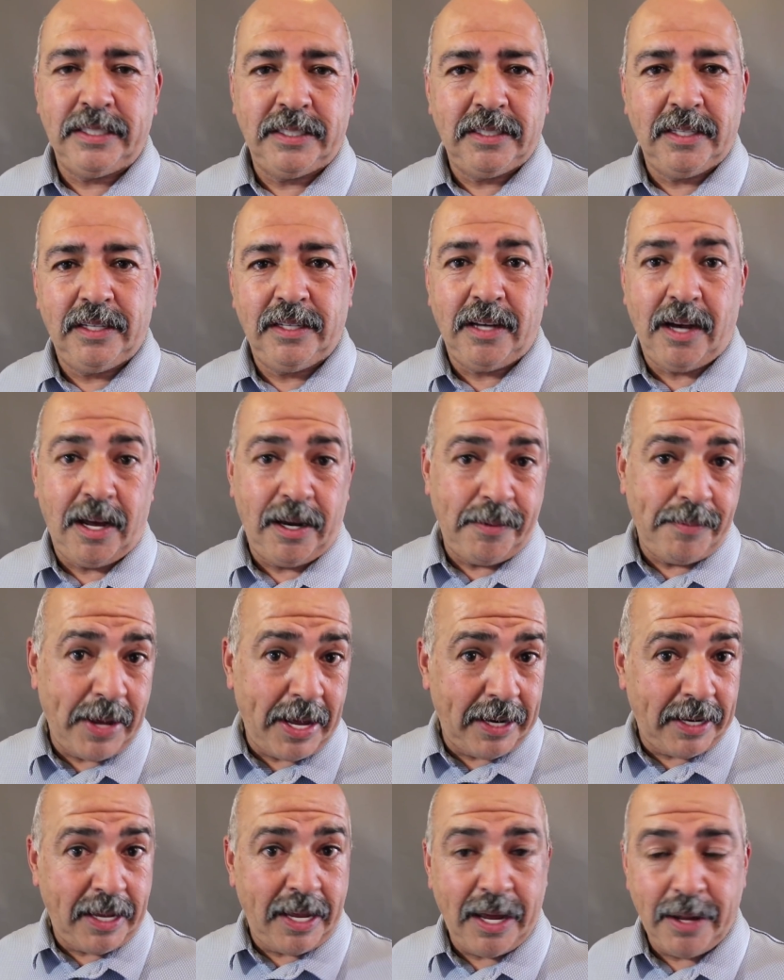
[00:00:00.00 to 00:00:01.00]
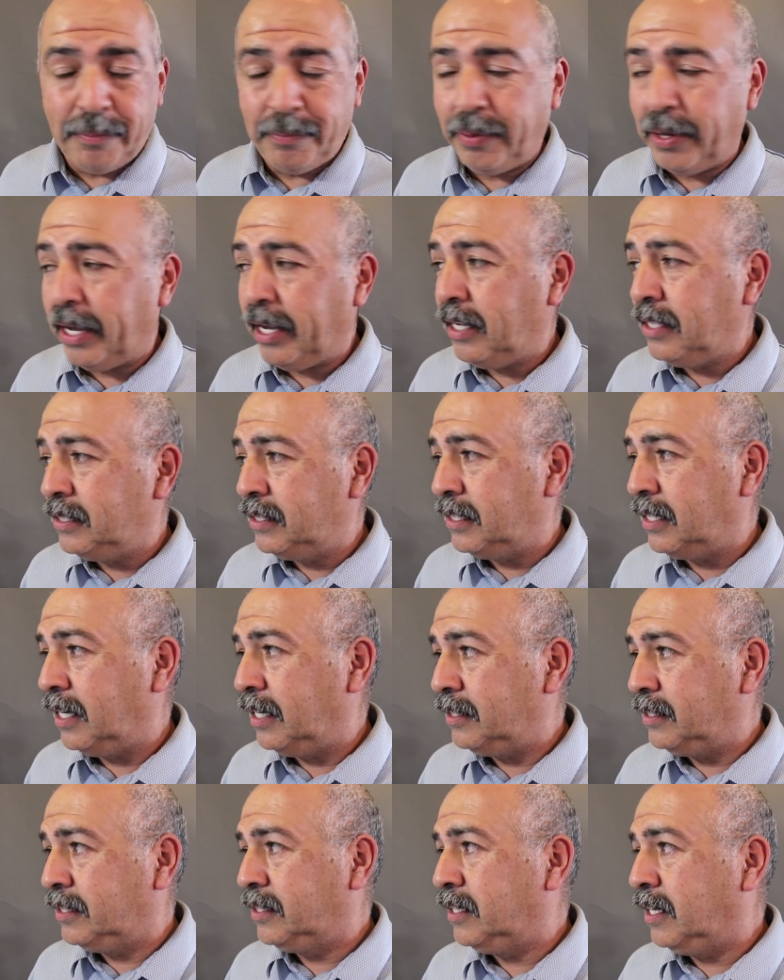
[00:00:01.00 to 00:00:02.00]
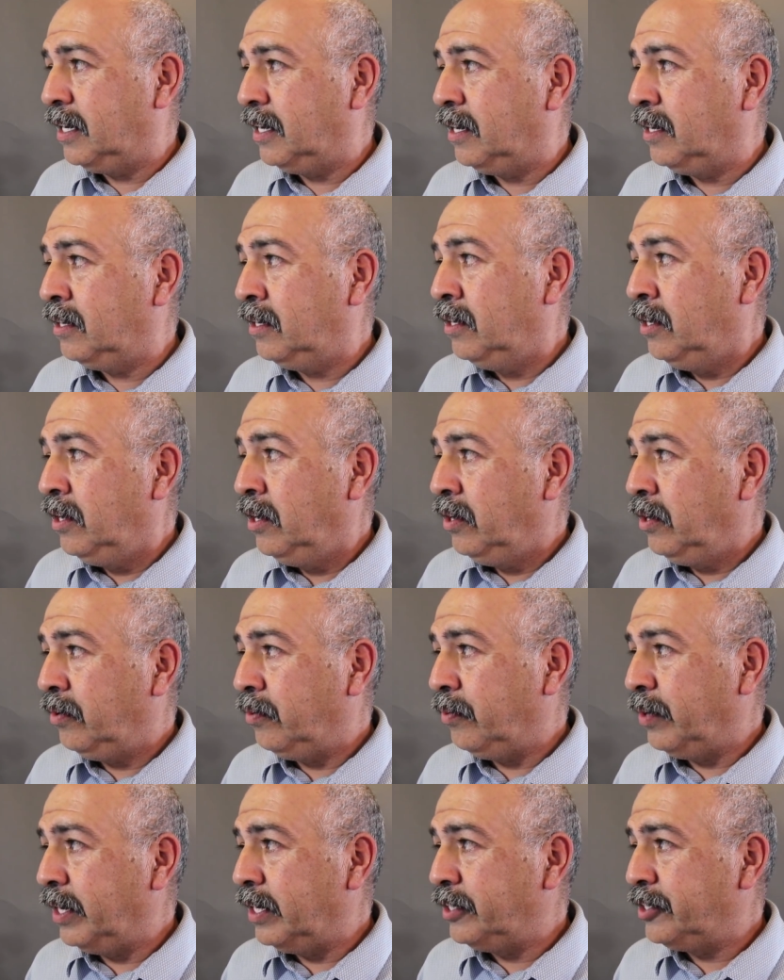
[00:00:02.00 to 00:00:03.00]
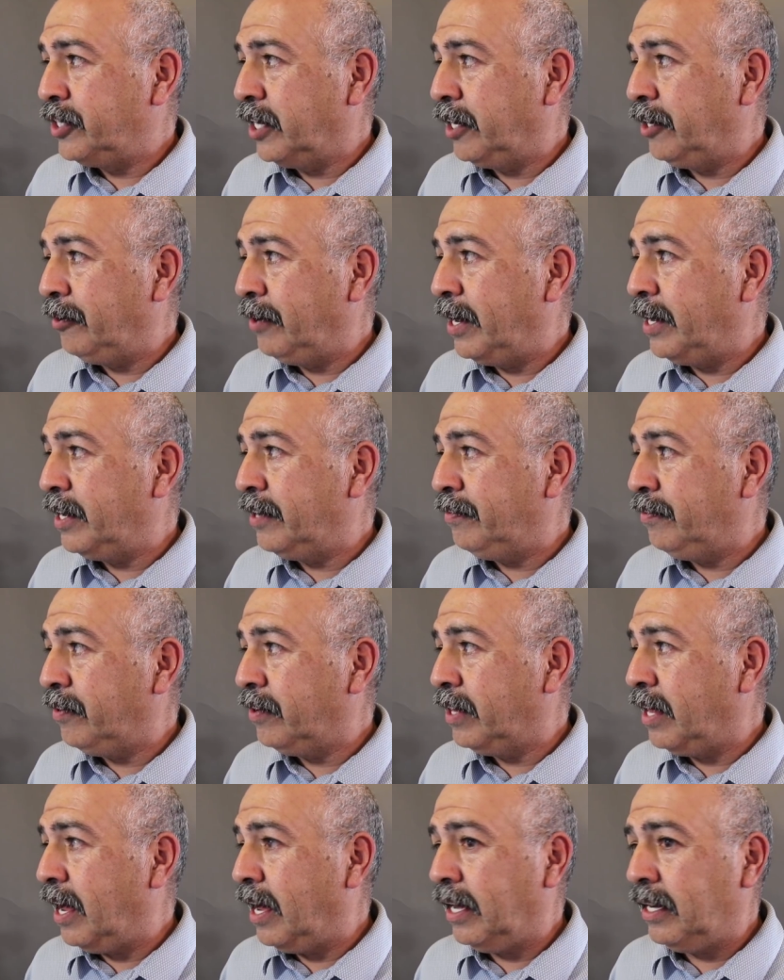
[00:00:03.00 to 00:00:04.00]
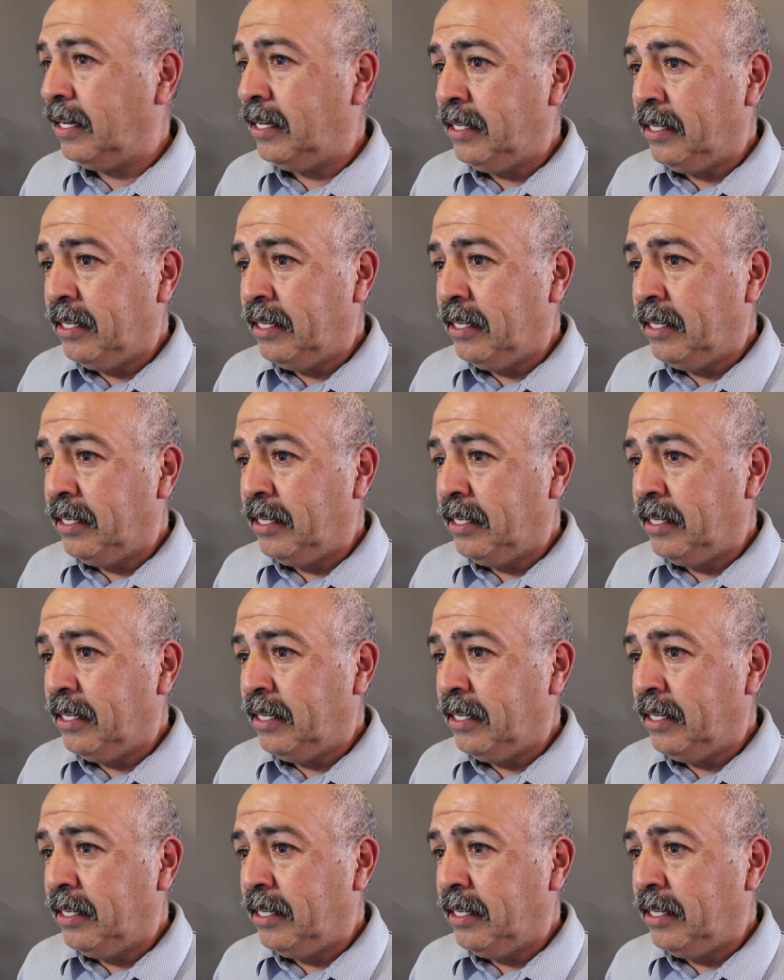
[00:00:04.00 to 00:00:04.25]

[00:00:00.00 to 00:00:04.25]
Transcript: the automatic campaigns that we generated for that.